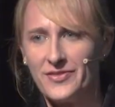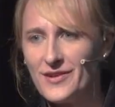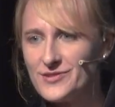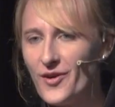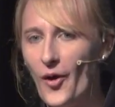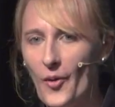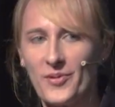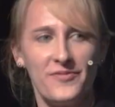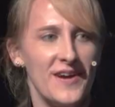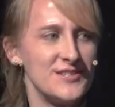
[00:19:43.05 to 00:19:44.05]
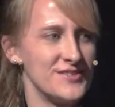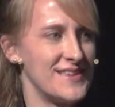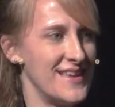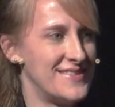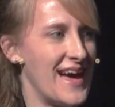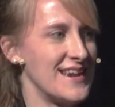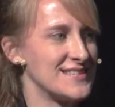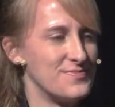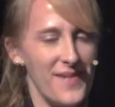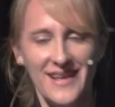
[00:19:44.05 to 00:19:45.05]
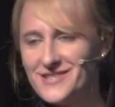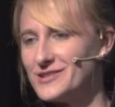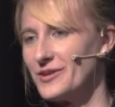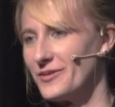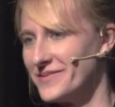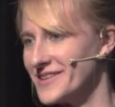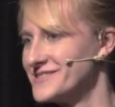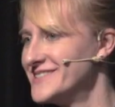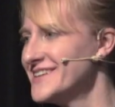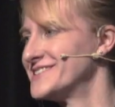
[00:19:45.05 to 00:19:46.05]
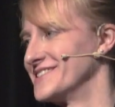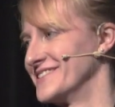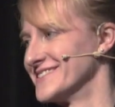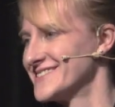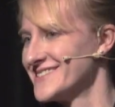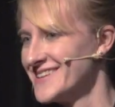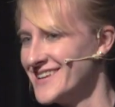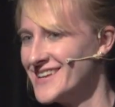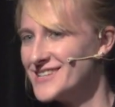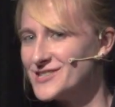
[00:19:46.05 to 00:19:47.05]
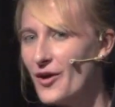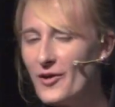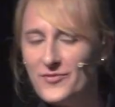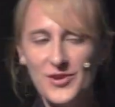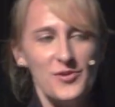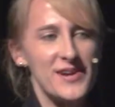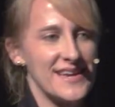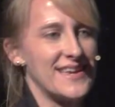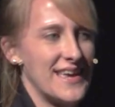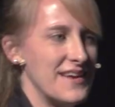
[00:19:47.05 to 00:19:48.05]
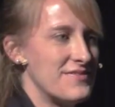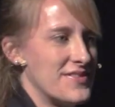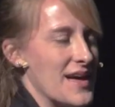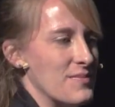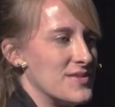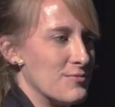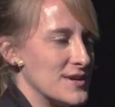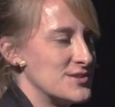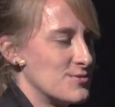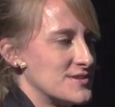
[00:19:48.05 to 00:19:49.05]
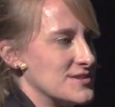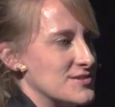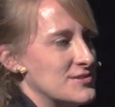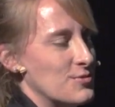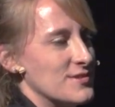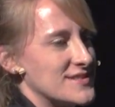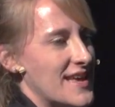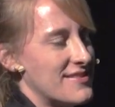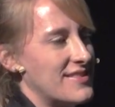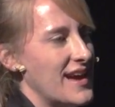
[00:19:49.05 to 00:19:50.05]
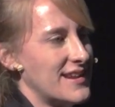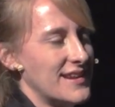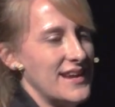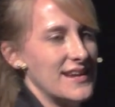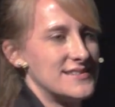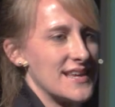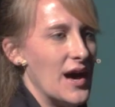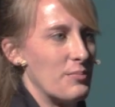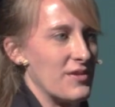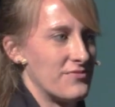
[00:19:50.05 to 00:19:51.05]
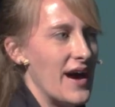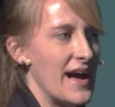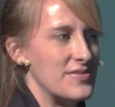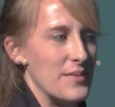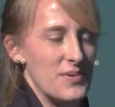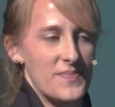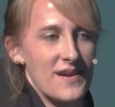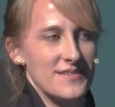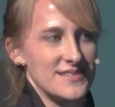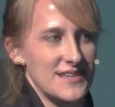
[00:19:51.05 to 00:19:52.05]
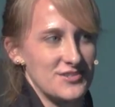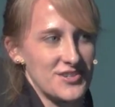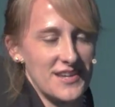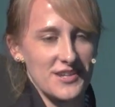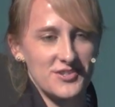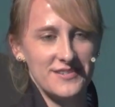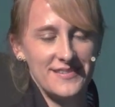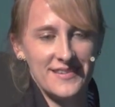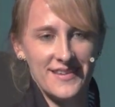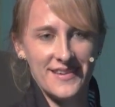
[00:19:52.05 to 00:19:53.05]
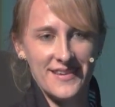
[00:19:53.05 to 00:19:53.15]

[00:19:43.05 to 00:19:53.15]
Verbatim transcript: There's a whole profession that, that is meant to, they're teachers. So, if you can give them the resources and tools that they need to help provide that preparedness education,